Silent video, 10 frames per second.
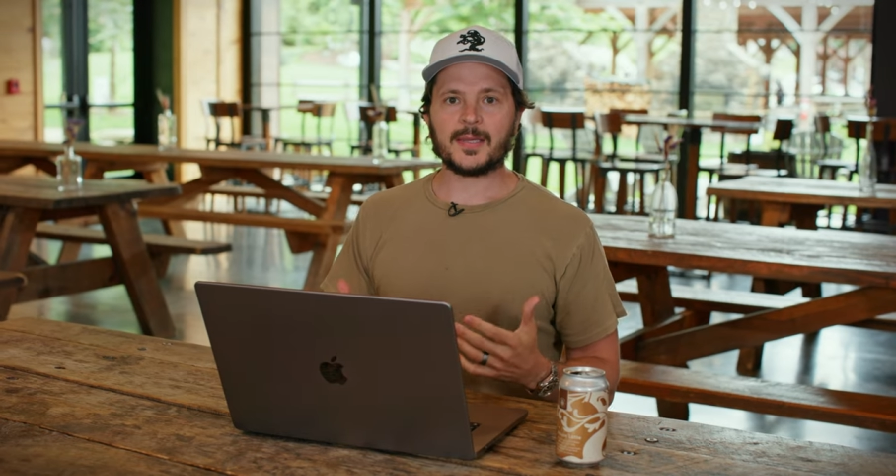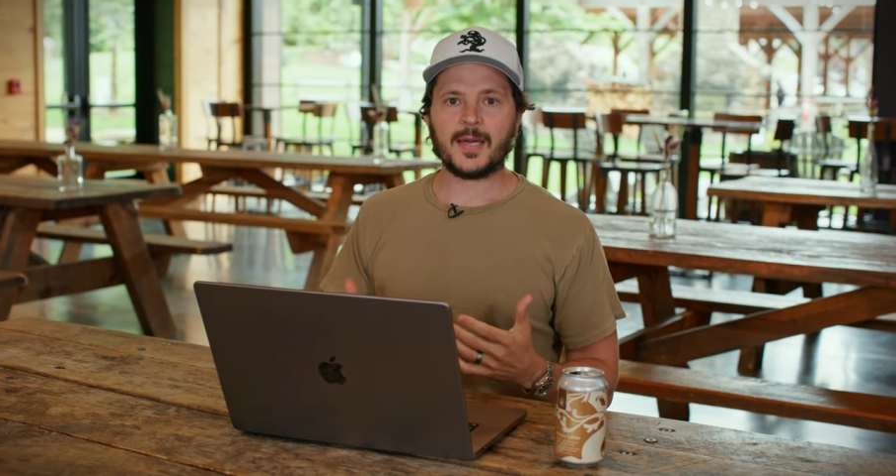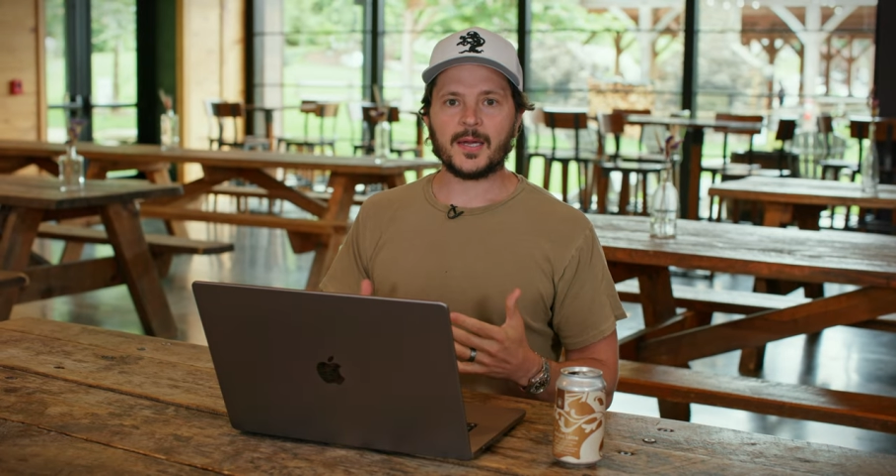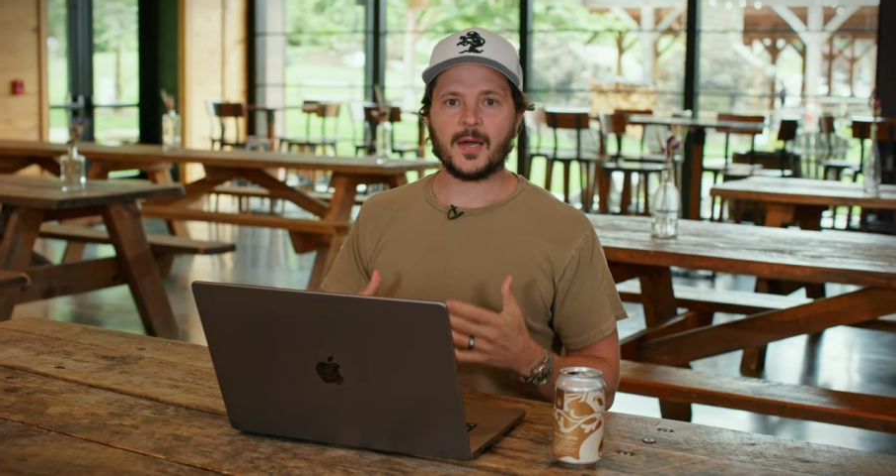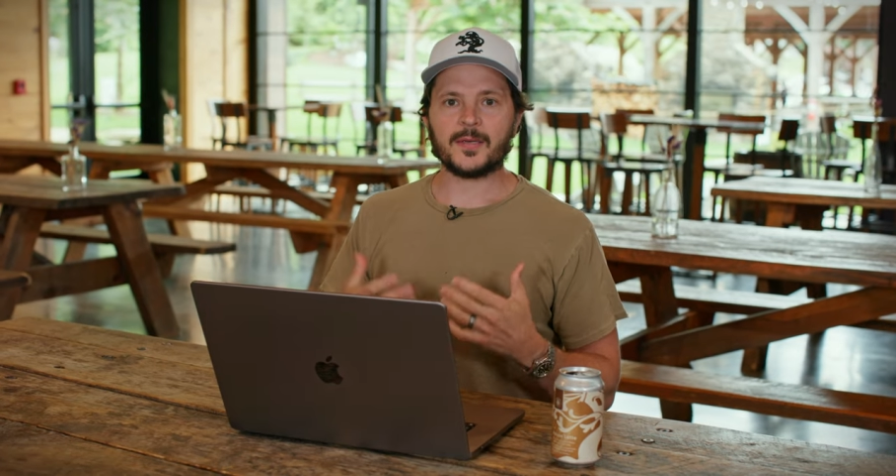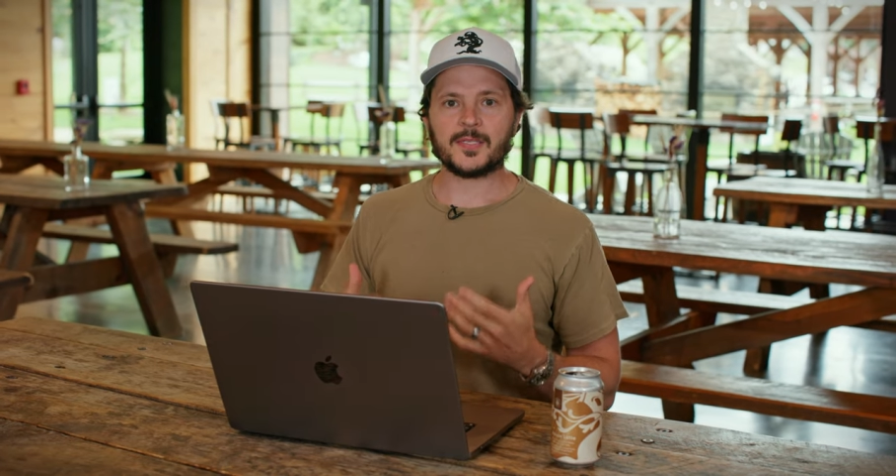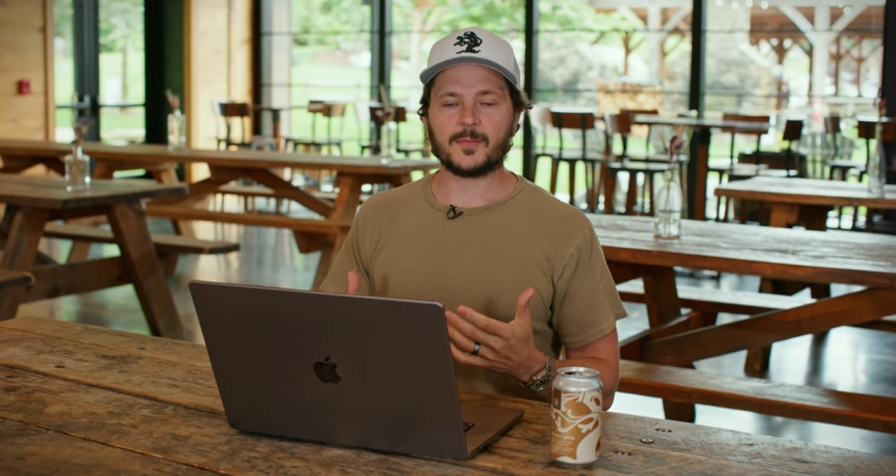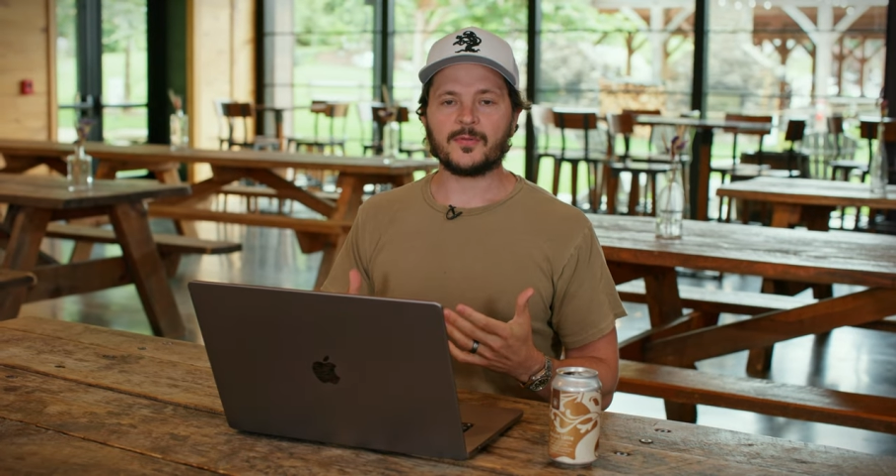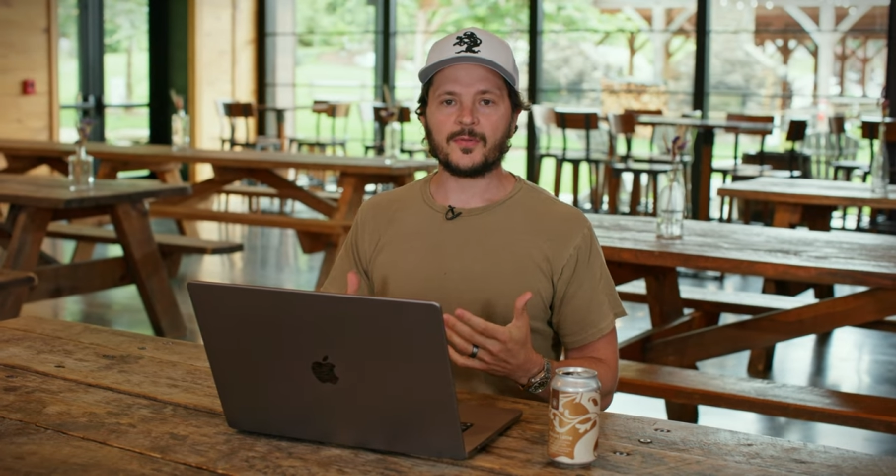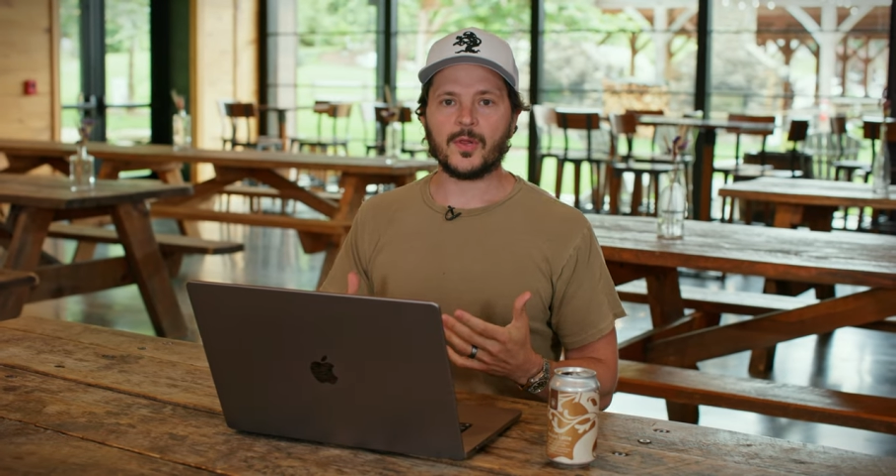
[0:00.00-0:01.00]
that
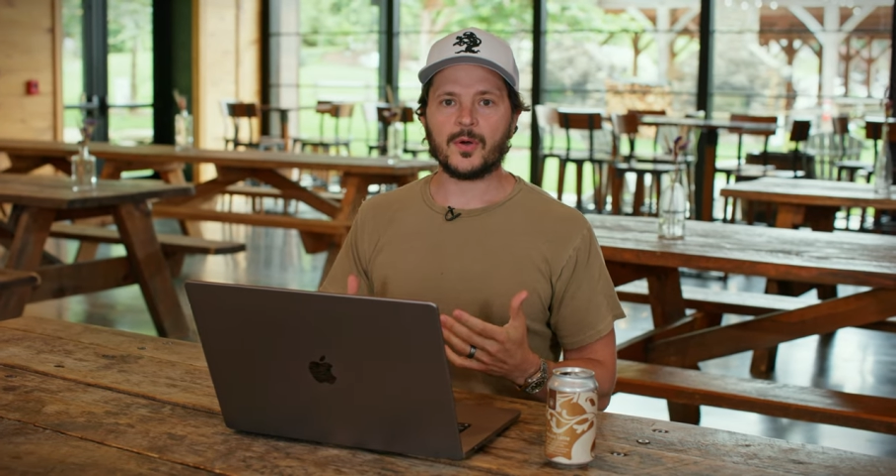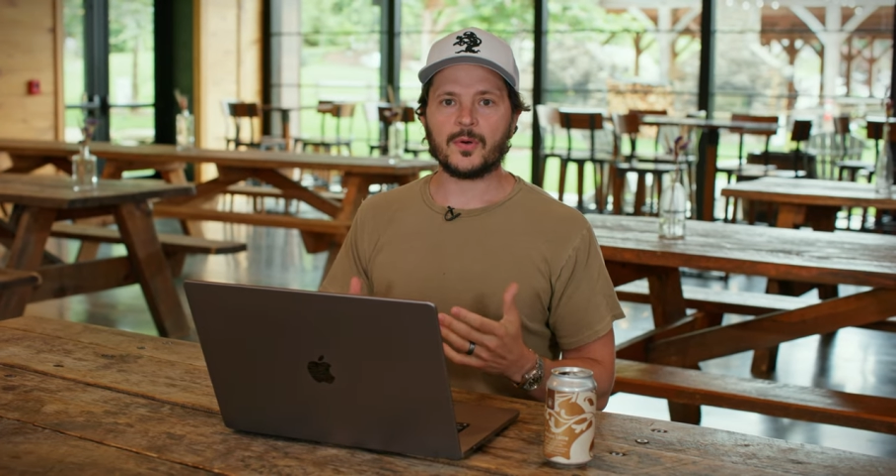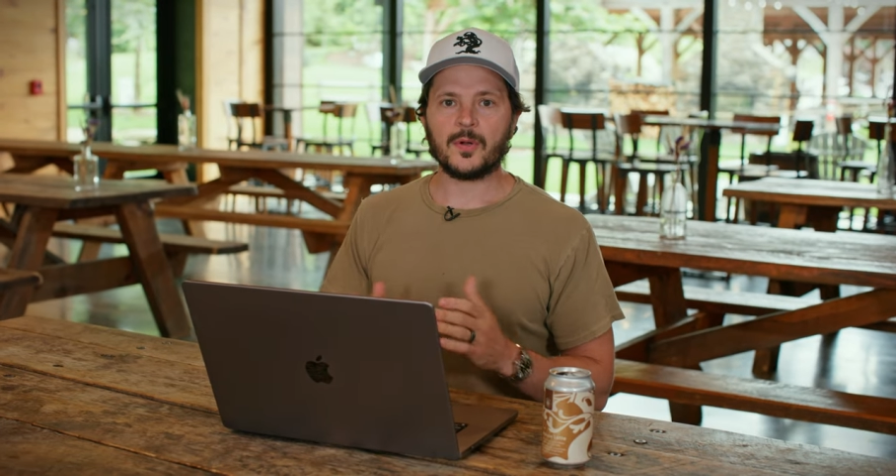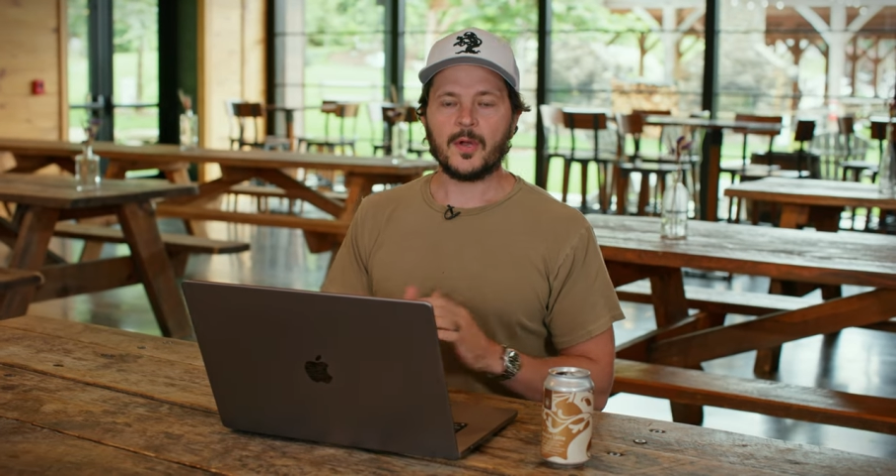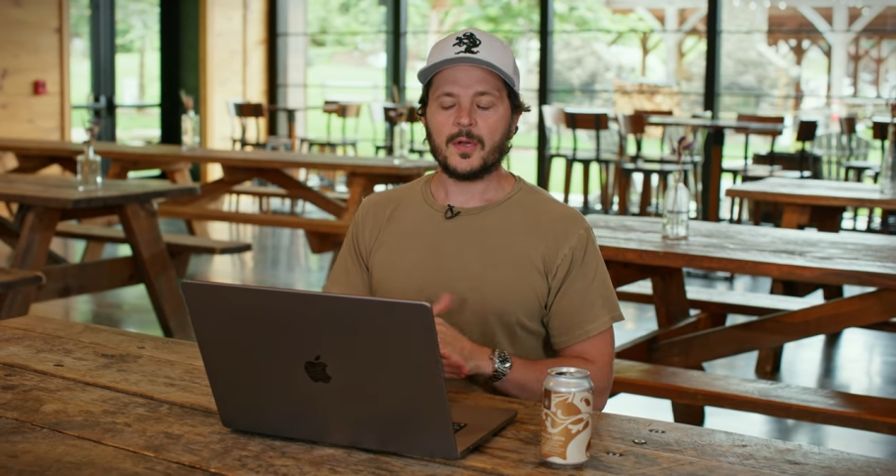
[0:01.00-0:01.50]
customer flow,